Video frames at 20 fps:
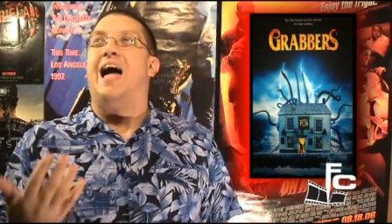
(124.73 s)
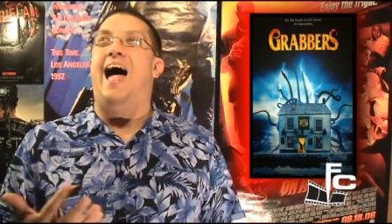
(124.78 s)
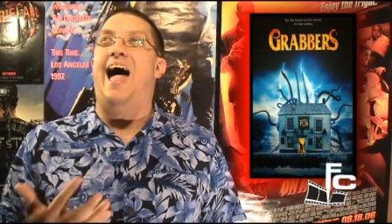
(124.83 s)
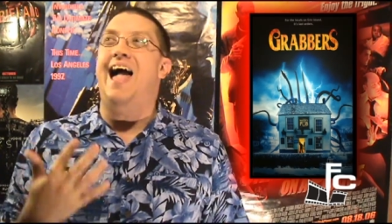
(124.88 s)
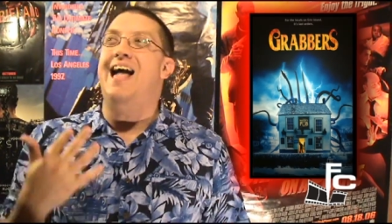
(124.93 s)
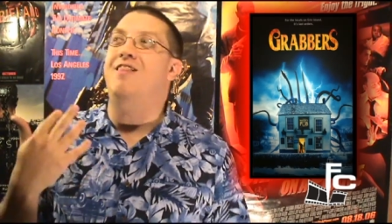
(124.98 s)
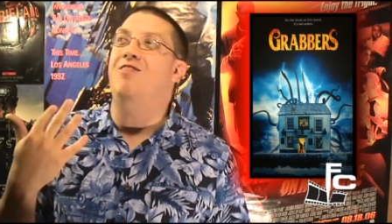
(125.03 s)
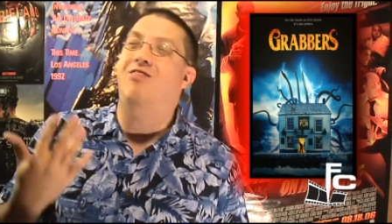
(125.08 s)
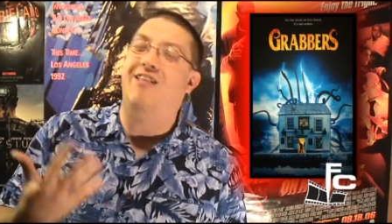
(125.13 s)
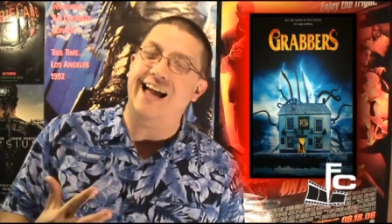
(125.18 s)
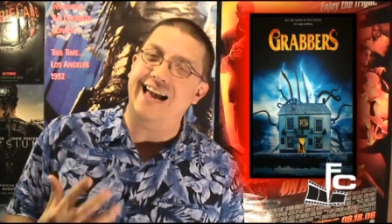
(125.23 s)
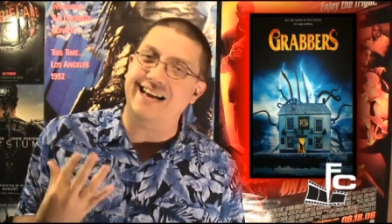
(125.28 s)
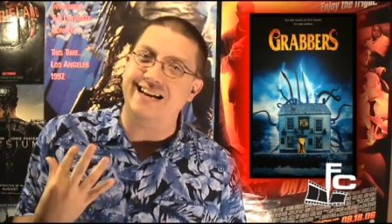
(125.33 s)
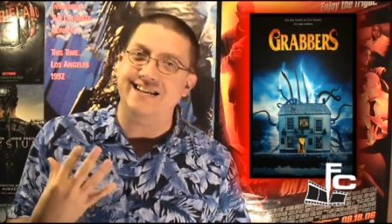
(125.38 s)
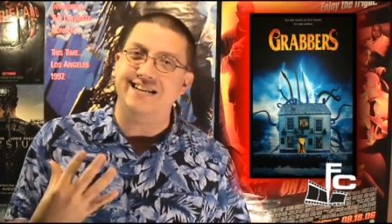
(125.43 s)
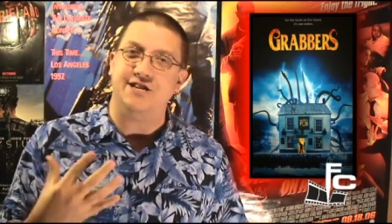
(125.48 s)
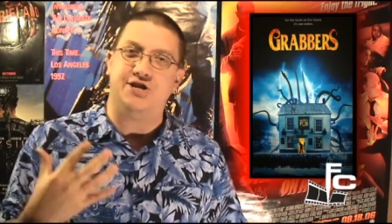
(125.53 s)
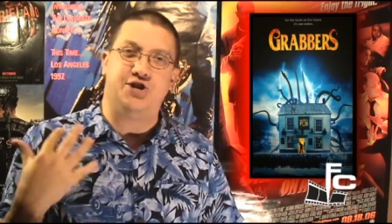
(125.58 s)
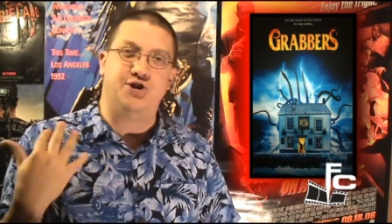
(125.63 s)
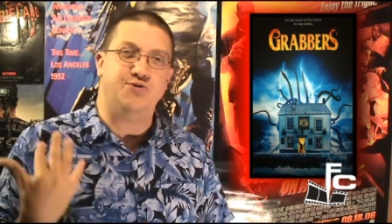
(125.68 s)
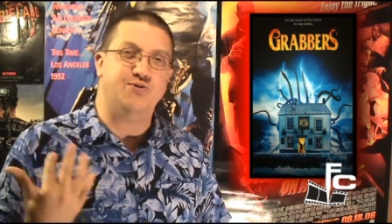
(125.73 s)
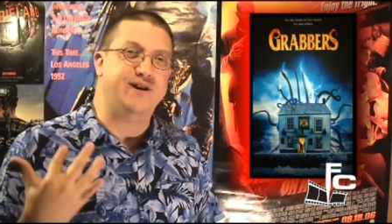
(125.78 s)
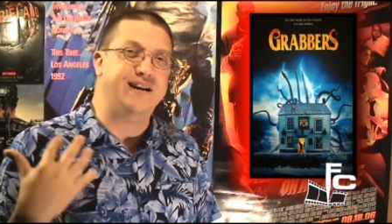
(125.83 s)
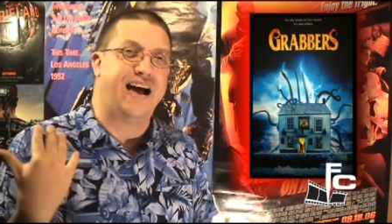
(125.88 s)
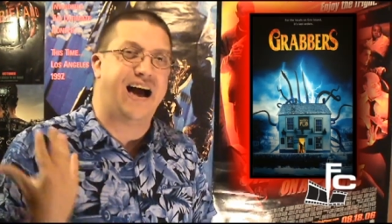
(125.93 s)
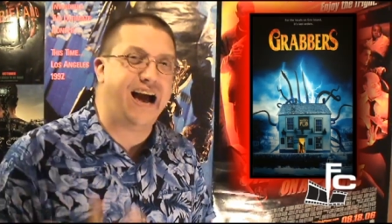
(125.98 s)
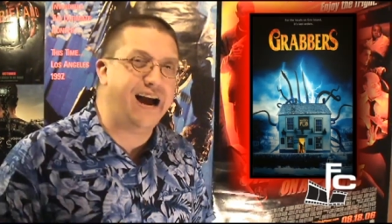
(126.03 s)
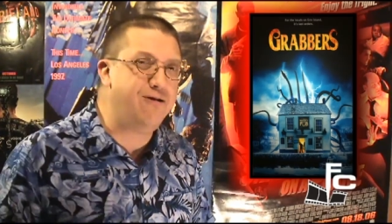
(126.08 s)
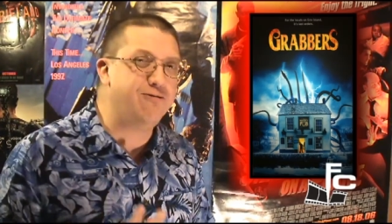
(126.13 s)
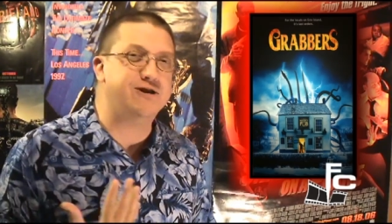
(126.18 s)
I liken it to an
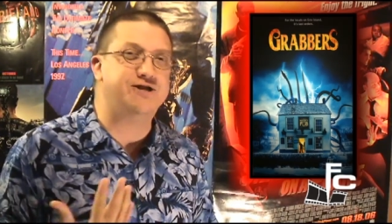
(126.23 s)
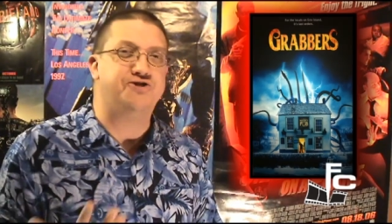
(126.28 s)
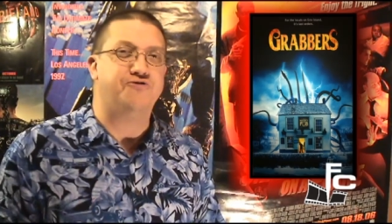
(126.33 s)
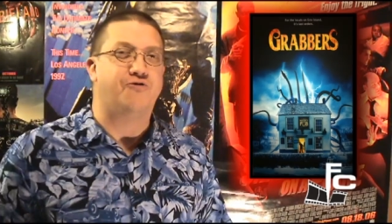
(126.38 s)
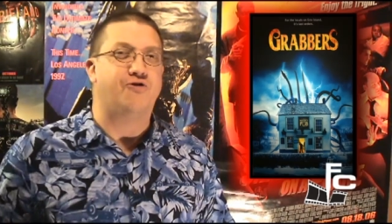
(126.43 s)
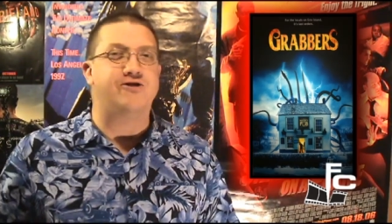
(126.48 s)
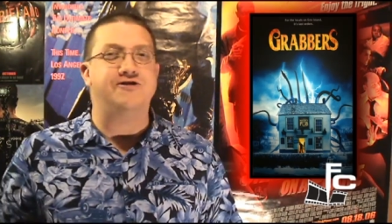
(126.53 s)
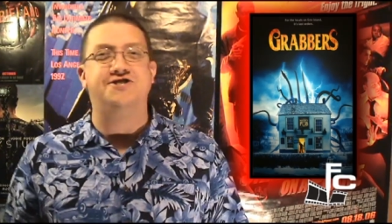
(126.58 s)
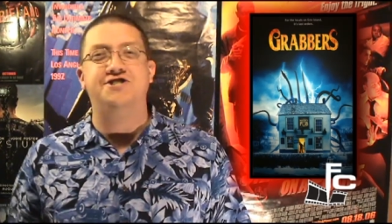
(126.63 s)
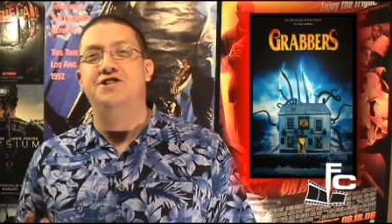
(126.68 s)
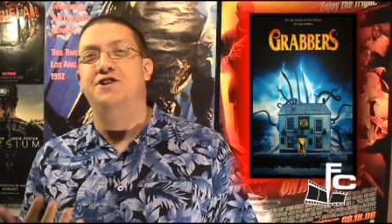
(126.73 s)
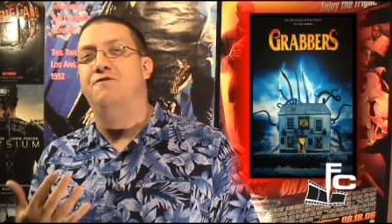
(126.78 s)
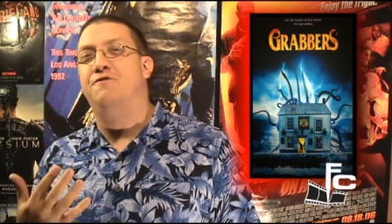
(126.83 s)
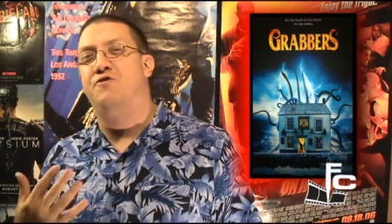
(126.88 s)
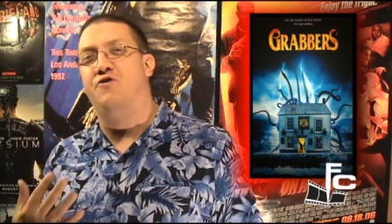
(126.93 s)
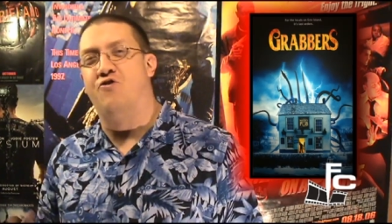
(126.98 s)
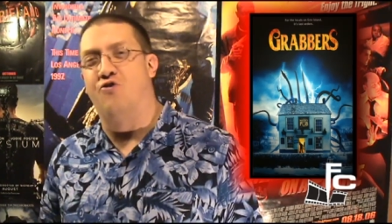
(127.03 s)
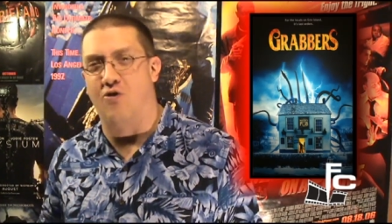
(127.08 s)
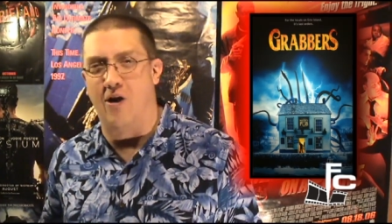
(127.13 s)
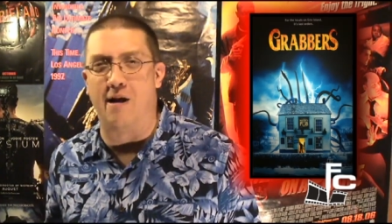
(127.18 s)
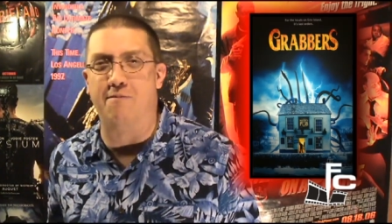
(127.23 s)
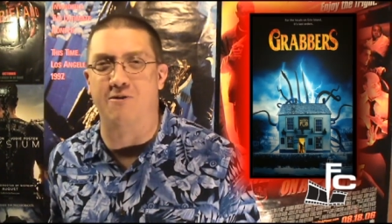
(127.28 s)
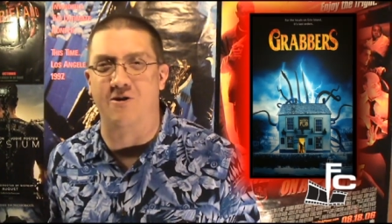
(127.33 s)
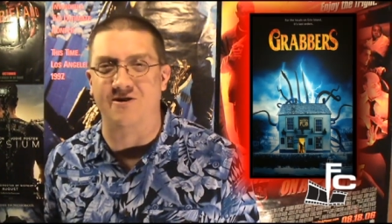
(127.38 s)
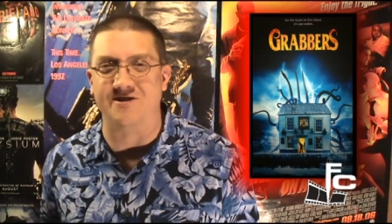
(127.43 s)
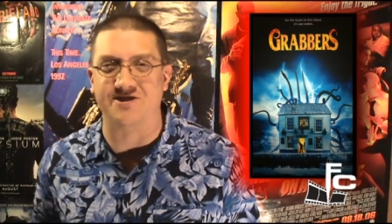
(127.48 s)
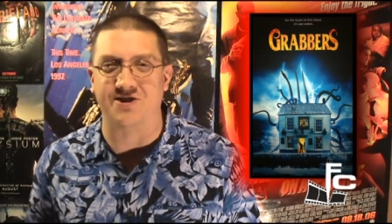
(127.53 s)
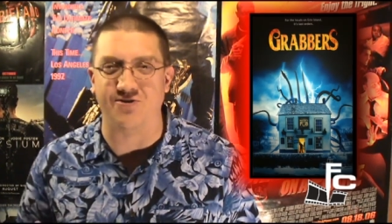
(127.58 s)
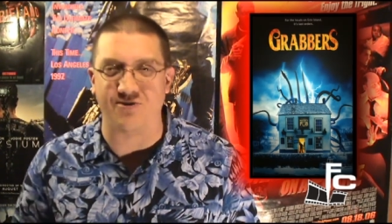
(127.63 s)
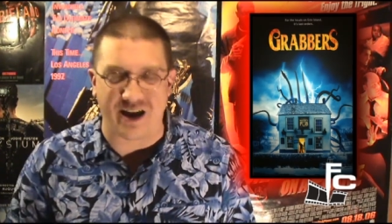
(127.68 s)
Irish version of
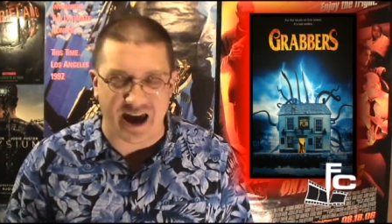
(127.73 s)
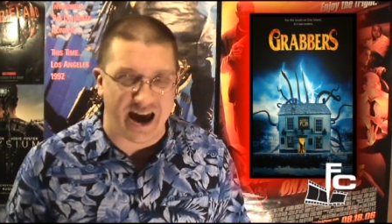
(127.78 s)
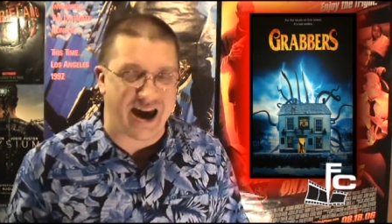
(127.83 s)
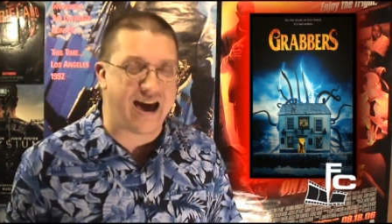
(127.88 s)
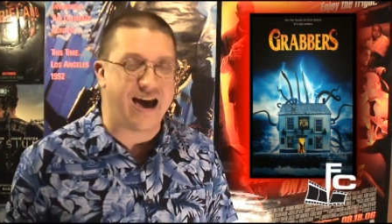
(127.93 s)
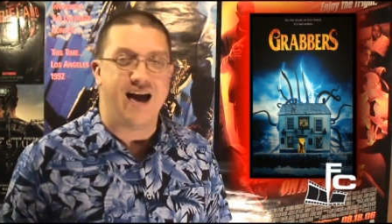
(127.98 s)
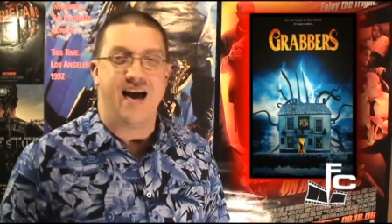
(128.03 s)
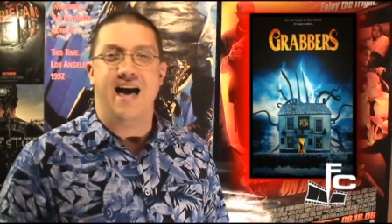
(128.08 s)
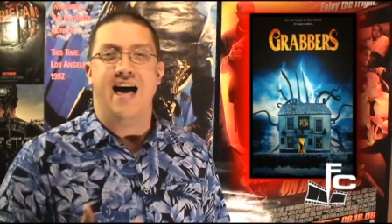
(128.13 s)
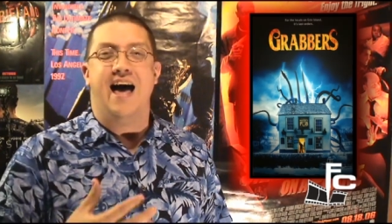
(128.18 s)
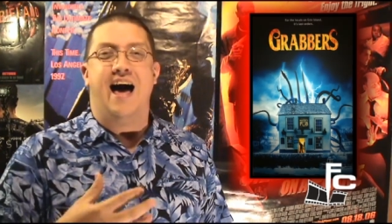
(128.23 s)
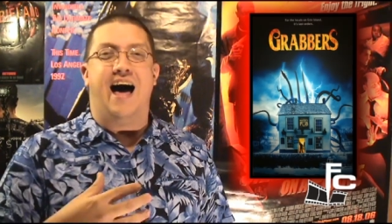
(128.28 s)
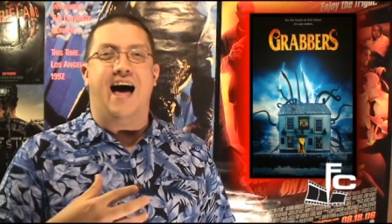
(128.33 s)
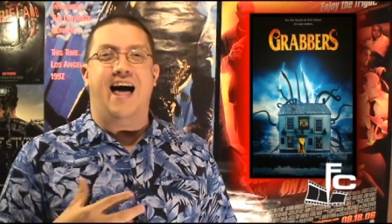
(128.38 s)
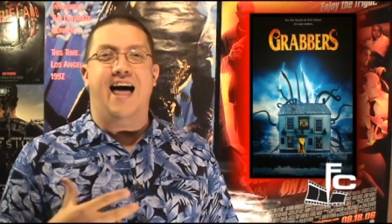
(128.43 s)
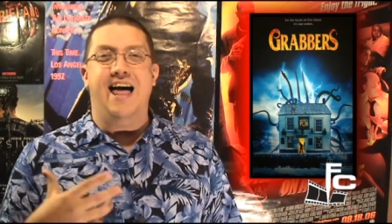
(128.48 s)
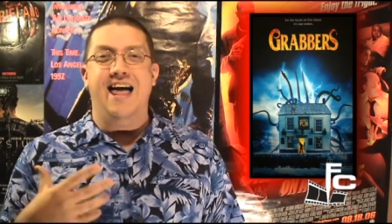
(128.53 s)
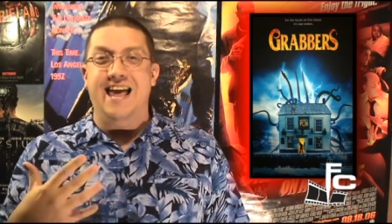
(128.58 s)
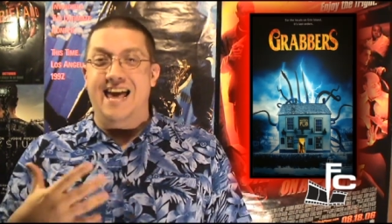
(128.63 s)
Tremors, okay? Uh,